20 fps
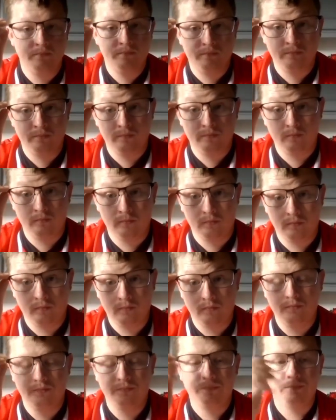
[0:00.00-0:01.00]

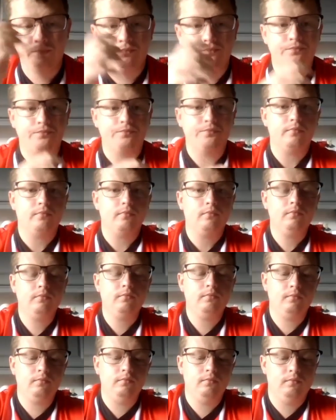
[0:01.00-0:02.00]

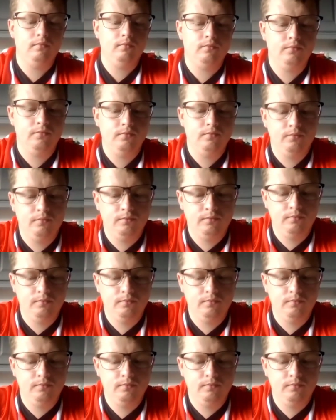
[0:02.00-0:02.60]
This person isn't speaking.